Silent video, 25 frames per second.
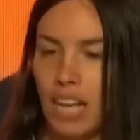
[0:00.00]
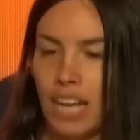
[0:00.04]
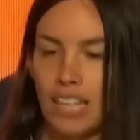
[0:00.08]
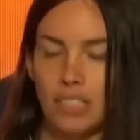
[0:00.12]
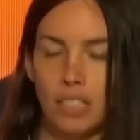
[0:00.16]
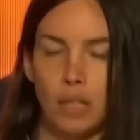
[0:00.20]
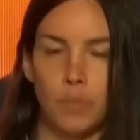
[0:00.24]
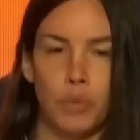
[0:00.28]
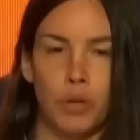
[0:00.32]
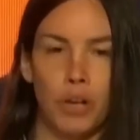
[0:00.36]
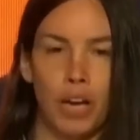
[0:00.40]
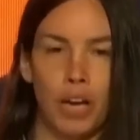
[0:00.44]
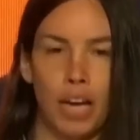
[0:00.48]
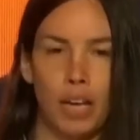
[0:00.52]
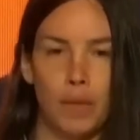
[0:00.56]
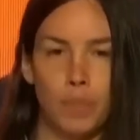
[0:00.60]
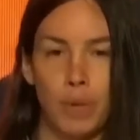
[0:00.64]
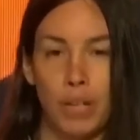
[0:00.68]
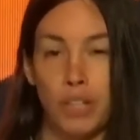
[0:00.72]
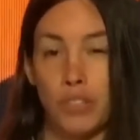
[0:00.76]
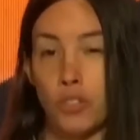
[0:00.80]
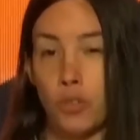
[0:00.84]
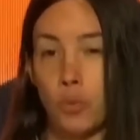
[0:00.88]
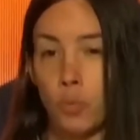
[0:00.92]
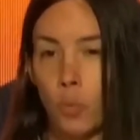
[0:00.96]
last time you had
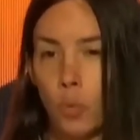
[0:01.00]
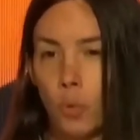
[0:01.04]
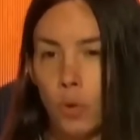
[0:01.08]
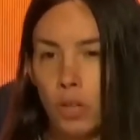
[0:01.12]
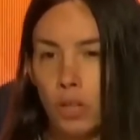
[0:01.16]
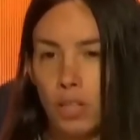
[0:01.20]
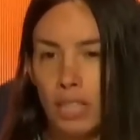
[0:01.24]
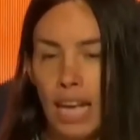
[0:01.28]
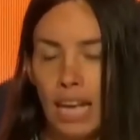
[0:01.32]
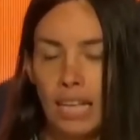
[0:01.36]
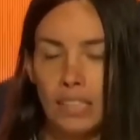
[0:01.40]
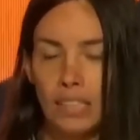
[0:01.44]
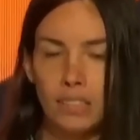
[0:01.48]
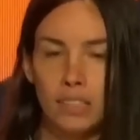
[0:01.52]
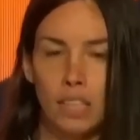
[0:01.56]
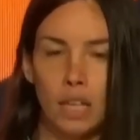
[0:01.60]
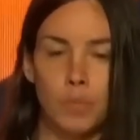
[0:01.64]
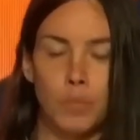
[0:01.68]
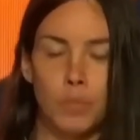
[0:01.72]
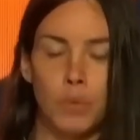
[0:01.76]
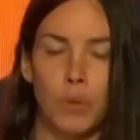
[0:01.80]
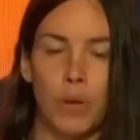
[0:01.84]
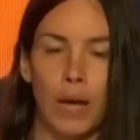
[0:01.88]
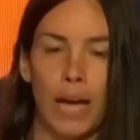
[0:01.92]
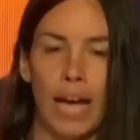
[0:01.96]
major war, last
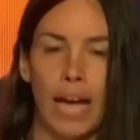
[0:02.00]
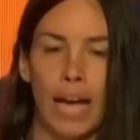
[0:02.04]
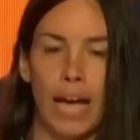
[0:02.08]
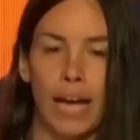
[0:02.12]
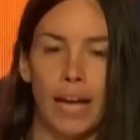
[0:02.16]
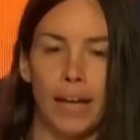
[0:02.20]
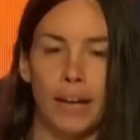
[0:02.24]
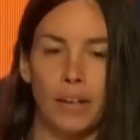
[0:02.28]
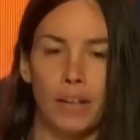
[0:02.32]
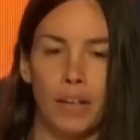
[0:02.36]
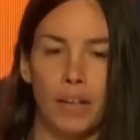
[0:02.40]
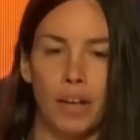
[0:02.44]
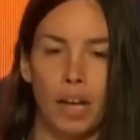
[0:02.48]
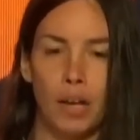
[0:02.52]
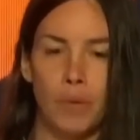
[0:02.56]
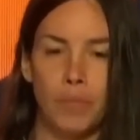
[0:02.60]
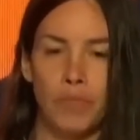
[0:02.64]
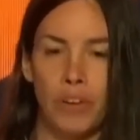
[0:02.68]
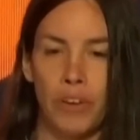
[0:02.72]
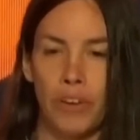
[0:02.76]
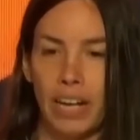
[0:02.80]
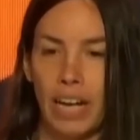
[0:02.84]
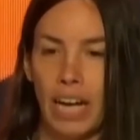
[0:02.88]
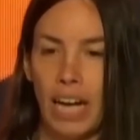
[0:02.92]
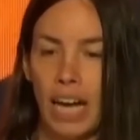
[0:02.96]
time you had
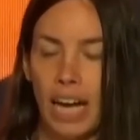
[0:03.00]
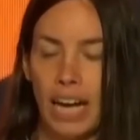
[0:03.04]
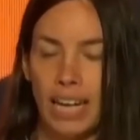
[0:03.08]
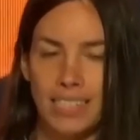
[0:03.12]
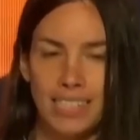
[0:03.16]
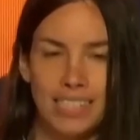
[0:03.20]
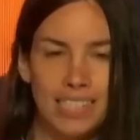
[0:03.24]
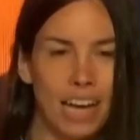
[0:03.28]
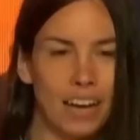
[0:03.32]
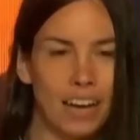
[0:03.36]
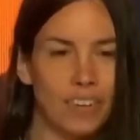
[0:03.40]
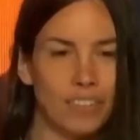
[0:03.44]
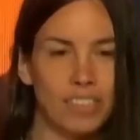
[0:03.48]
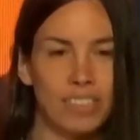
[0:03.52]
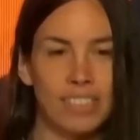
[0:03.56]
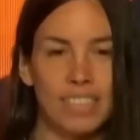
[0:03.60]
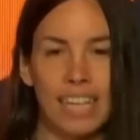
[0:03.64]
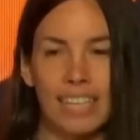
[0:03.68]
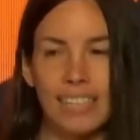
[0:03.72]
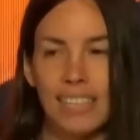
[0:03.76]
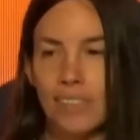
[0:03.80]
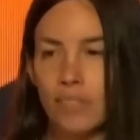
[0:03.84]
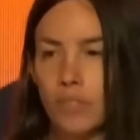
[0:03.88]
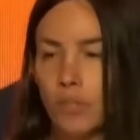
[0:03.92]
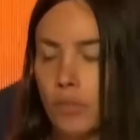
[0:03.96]
very high sovereign
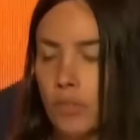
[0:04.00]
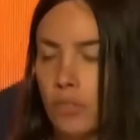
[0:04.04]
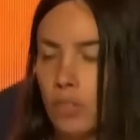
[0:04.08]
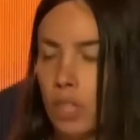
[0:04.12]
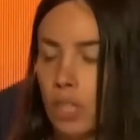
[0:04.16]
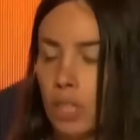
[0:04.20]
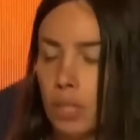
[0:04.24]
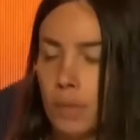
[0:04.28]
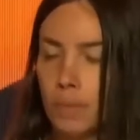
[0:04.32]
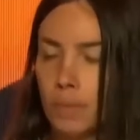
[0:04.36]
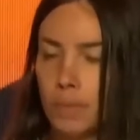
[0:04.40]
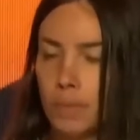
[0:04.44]
debt levels.